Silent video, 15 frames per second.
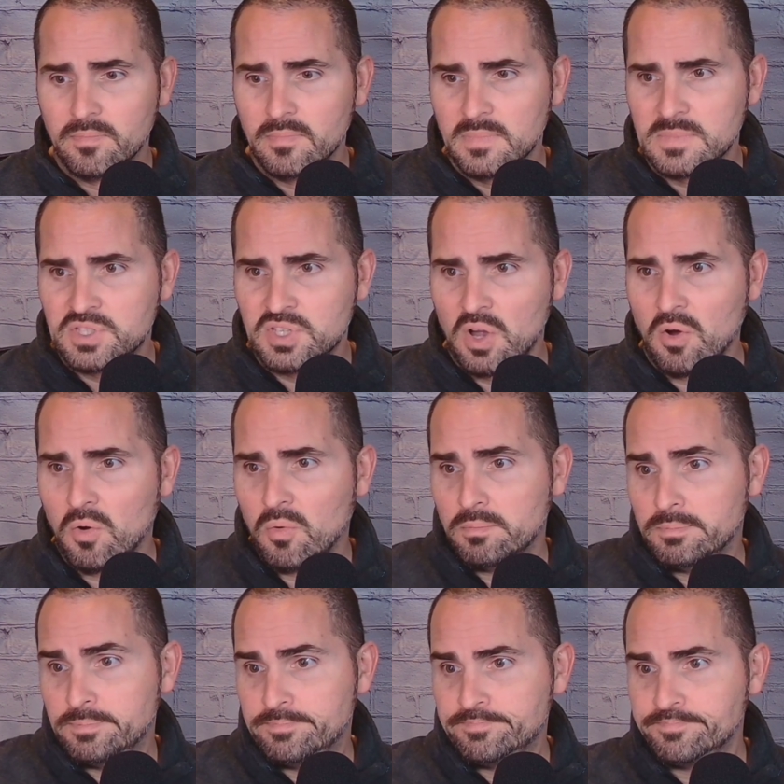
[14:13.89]
So,
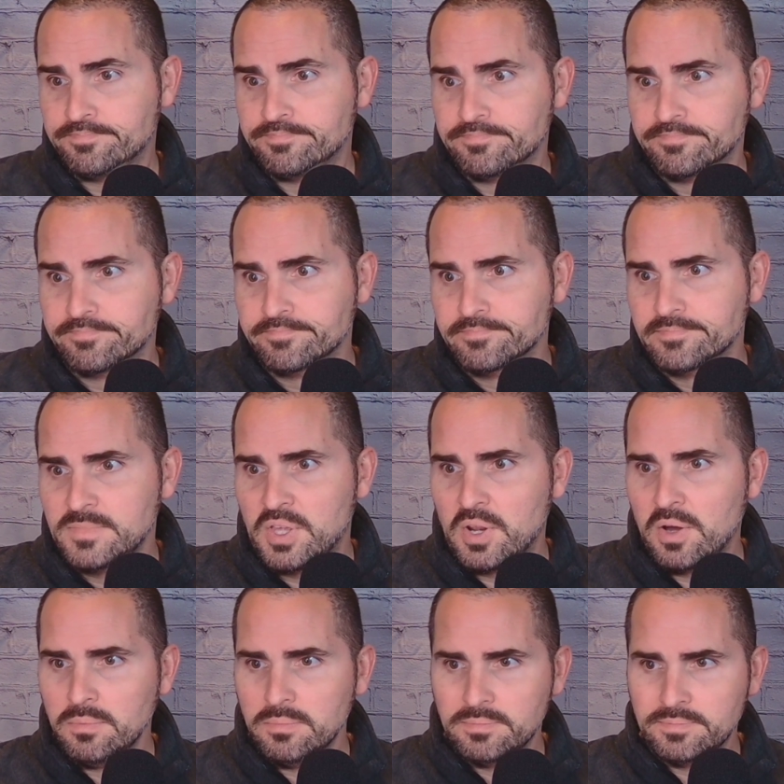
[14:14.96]
I'm going